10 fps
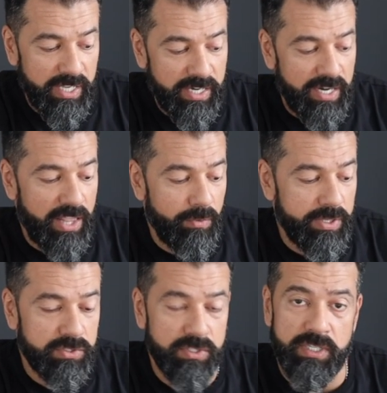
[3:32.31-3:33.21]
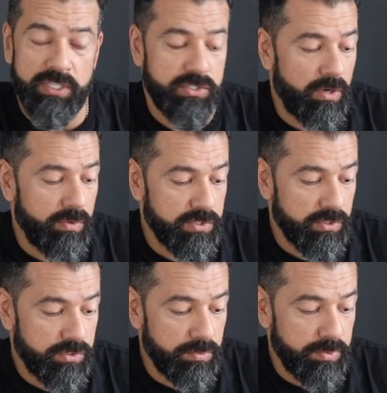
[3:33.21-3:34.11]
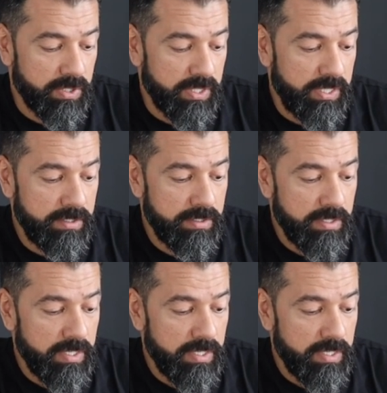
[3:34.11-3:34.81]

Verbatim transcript: get it out of the way so the kitchen always looks super clean.